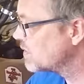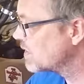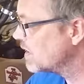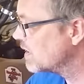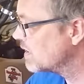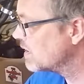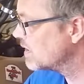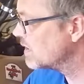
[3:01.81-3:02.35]
you
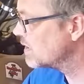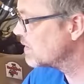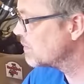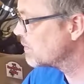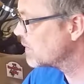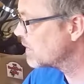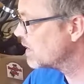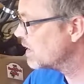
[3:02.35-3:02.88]

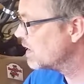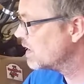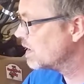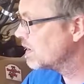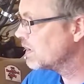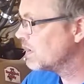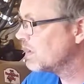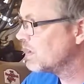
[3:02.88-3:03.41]
can
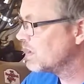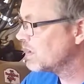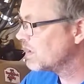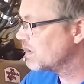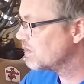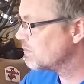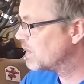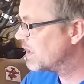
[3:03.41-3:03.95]

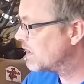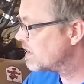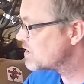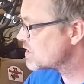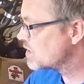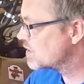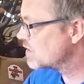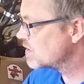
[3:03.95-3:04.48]
make
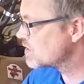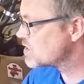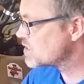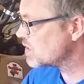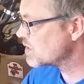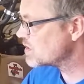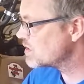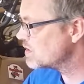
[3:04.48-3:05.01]
a
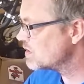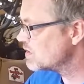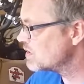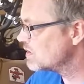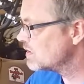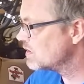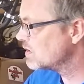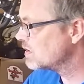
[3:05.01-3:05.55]

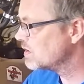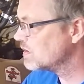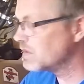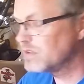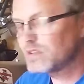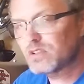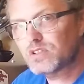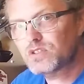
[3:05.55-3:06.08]

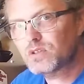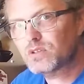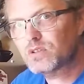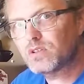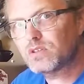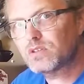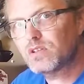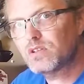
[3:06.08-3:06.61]

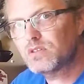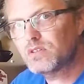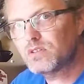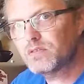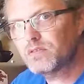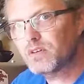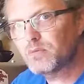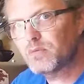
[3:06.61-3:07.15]
shortcut
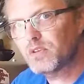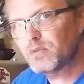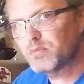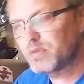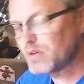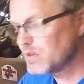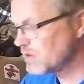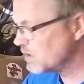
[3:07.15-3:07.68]
from the
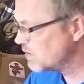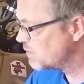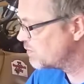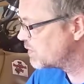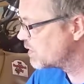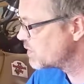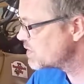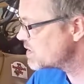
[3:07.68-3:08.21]

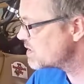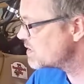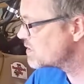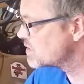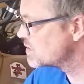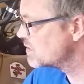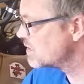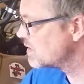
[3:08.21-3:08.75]
plus
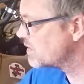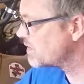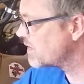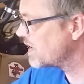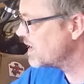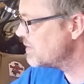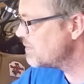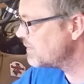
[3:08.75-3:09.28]
to the
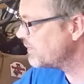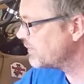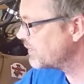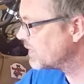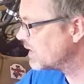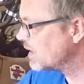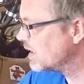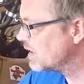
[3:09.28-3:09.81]
frame,
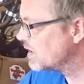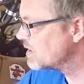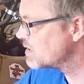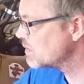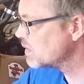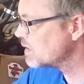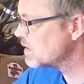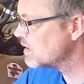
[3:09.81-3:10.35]
and
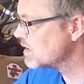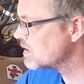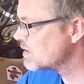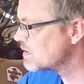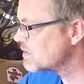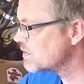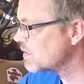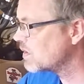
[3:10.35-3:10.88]
it
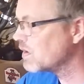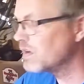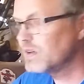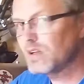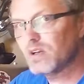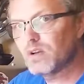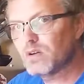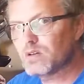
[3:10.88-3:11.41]
will draw
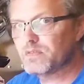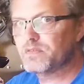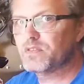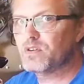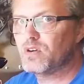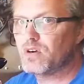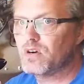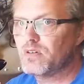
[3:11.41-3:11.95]
a lot
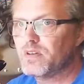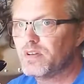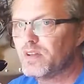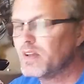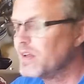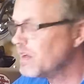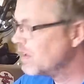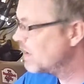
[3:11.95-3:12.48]
of current,
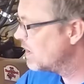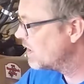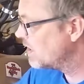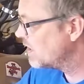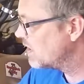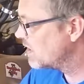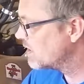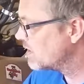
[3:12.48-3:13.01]

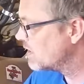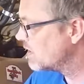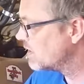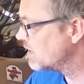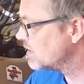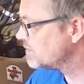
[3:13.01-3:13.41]
and